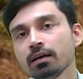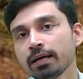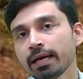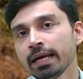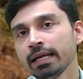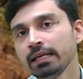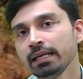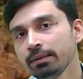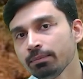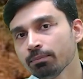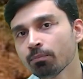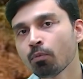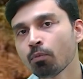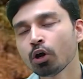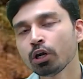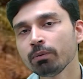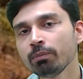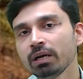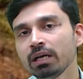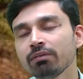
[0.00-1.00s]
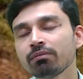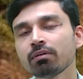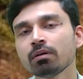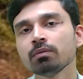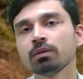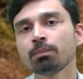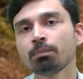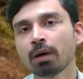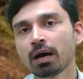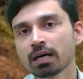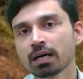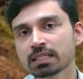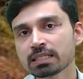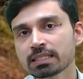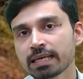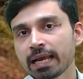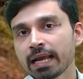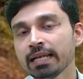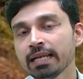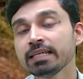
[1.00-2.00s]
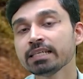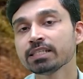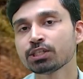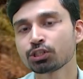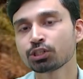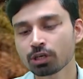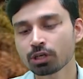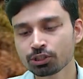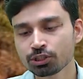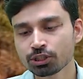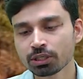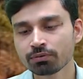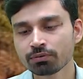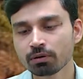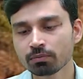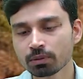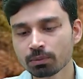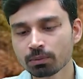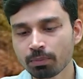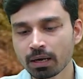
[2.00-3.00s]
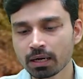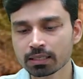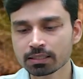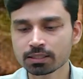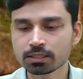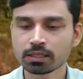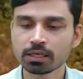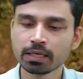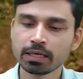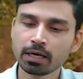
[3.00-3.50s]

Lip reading: any monument from the past, any structure from the past,